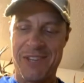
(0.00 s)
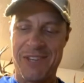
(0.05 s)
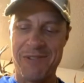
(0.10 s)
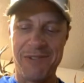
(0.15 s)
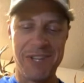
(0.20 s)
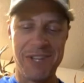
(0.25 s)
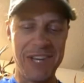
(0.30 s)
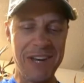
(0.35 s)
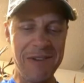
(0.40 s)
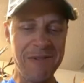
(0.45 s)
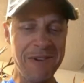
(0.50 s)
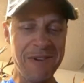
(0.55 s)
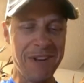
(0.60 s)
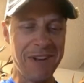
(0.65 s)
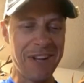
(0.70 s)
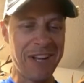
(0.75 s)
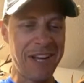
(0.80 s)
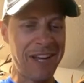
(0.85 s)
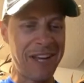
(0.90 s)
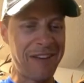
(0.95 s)
You only got one
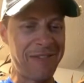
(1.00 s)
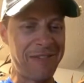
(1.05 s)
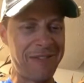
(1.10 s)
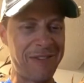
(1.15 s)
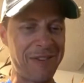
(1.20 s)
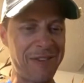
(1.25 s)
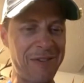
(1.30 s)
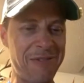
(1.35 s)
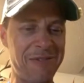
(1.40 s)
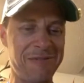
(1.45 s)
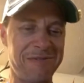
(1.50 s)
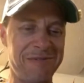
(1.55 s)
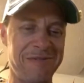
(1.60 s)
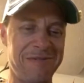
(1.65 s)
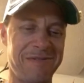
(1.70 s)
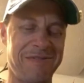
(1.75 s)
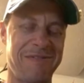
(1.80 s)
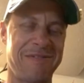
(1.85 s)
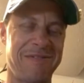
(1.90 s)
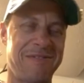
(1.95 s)
life. Don't
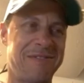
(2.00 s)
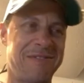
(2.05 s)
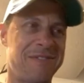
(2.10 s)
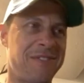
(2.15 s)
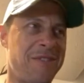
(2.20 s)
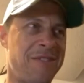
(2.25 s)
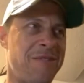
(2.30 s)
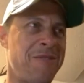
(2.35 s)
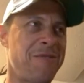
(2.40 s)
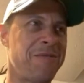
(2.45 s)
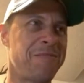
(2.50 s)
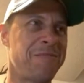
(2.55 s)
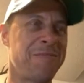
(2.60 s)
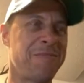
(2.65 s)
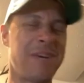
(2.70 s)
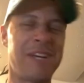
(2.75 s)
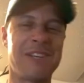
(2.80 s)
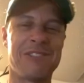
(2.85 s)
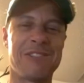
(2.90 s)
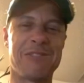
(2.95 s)

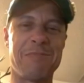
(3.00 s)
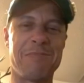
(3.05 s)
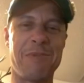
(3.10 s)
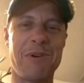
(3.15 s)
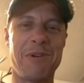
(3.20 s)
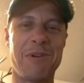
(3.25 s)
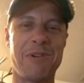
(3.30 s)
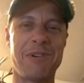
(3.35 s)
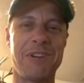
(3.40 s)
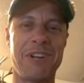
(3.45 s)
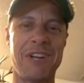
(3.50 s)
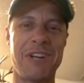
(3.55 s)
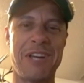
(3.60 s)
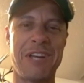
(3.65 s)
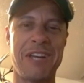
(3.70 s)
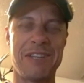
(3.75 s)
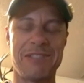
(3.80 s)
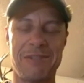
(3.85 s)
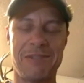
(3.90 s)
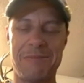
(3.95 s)
make it smaller than it
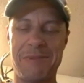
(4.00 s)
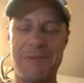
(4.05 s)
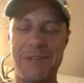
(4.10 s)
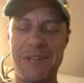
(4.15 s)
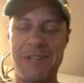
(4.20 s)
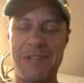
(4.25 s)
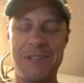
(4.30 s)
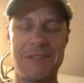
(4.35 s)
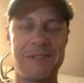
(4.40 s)
has to be.